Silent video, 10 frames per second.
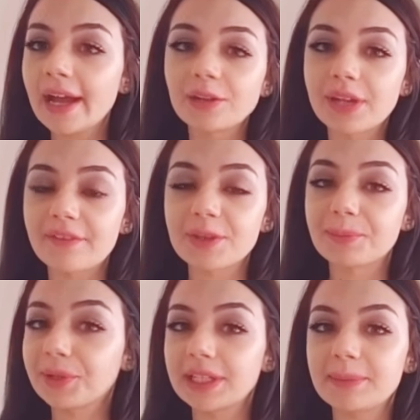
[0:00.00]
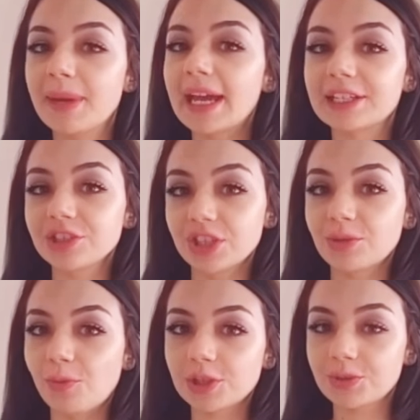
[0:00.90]
I don't have the pretty packaging
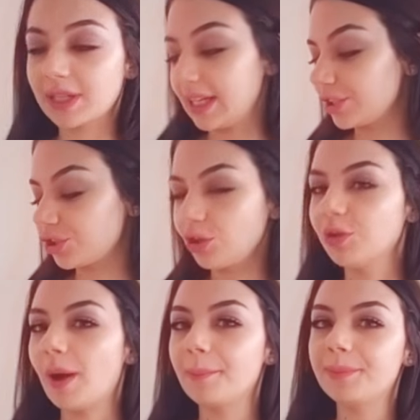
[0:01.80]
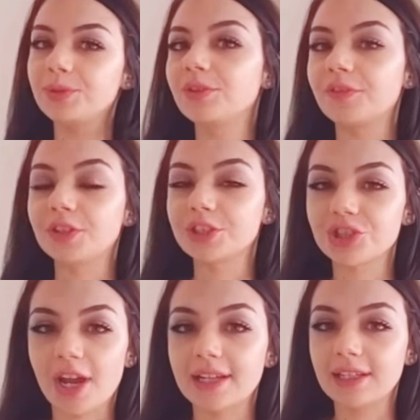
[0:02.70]
no more, so I can't show you how beautiful and
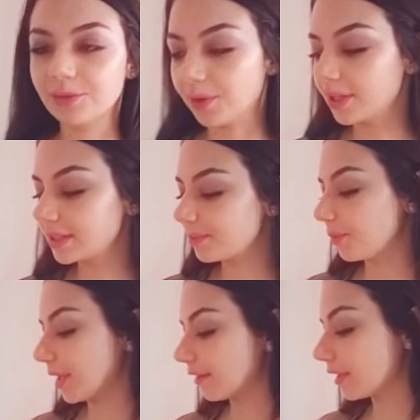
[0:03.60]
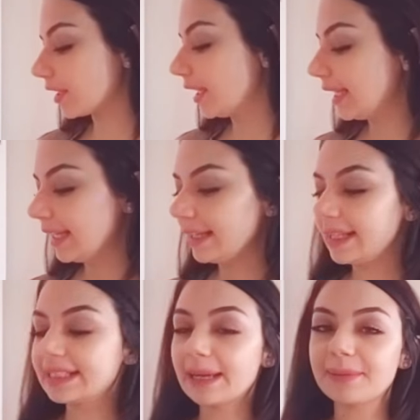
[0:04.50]
shiny it was, but whatever.
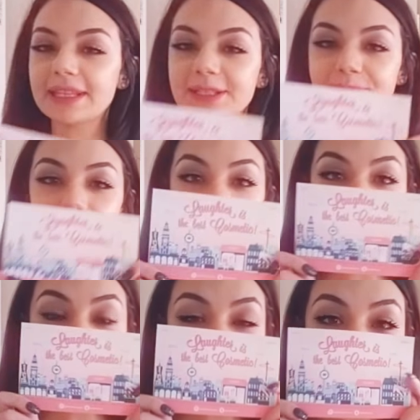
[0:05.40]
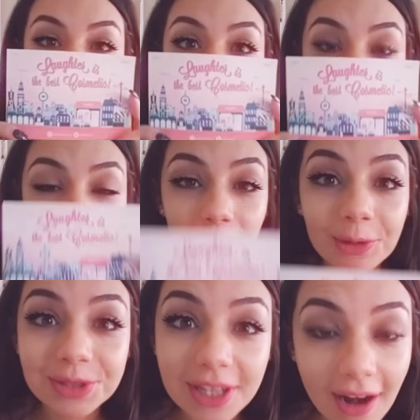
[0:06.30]
They sent me this beautiful little
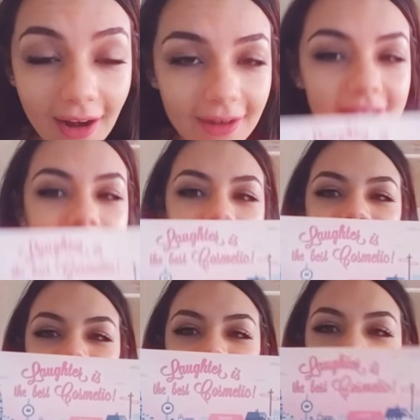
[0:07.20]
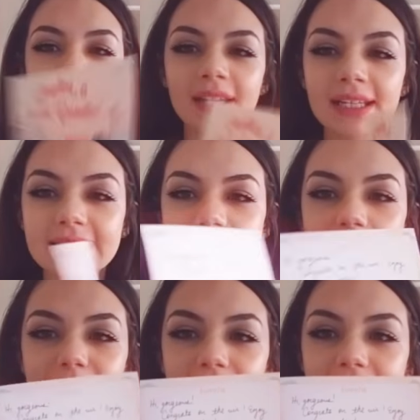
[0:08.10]
postcard. It's
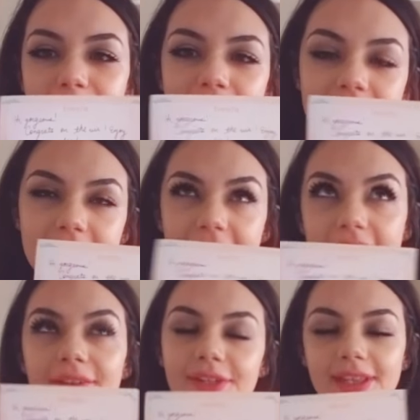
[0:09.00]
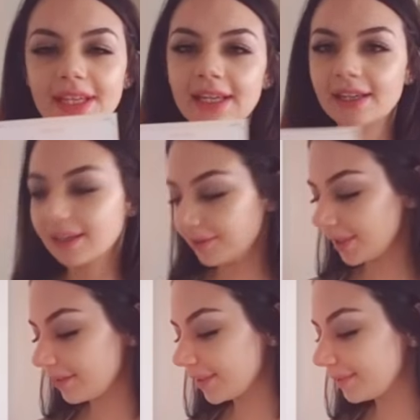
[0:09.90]
got my name on it and everything,
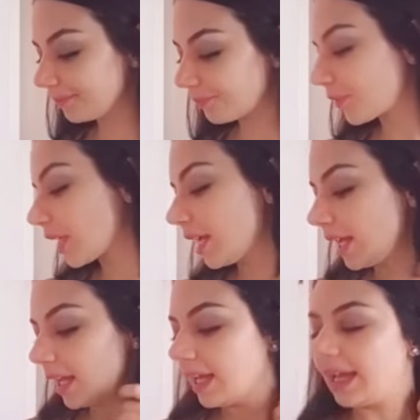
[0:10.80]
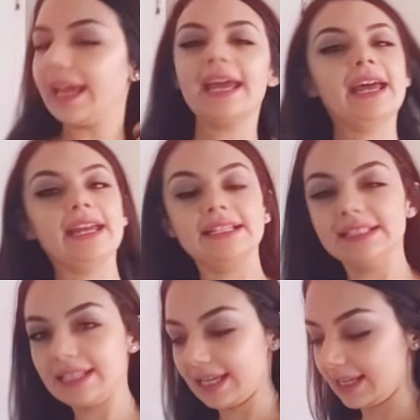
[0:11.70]
whatever.
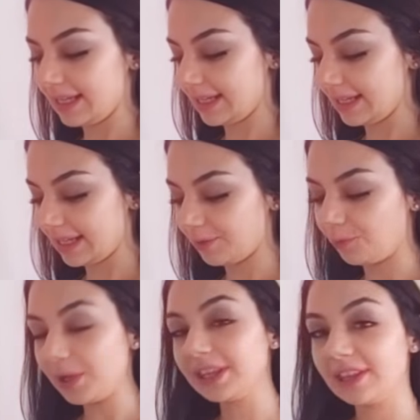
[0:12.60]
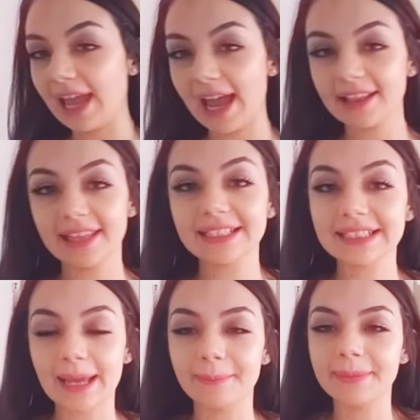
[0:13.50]
And with that, they
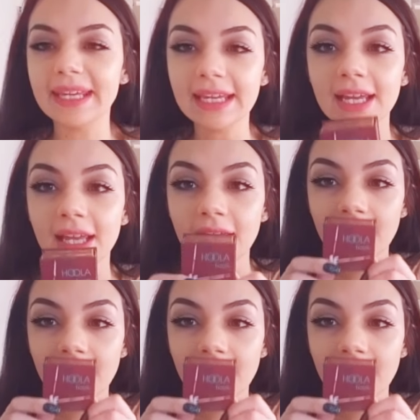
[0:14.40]
sent me